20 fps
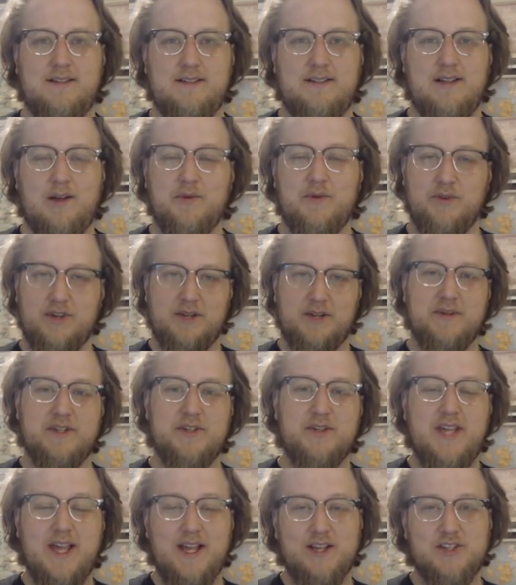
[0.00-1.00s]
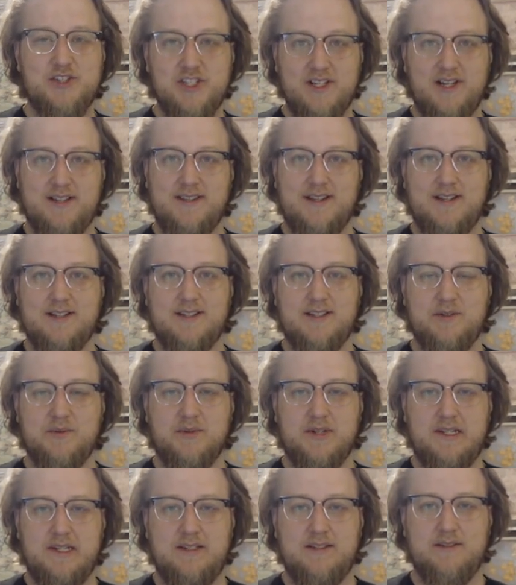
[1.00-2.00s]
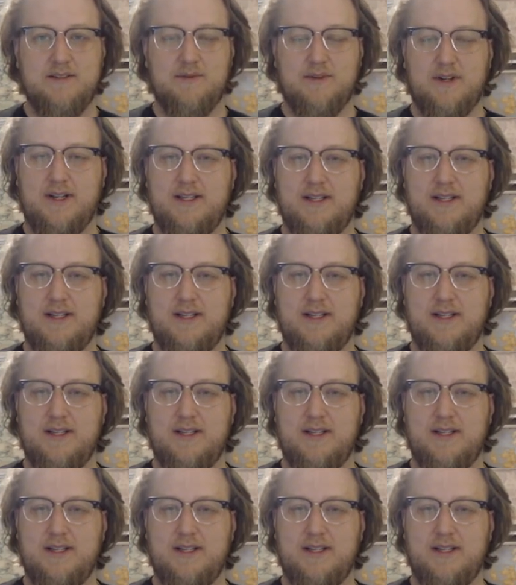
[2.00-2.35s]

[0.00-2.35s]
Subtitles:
I wouldn't recommend you cash in on that leeway, right?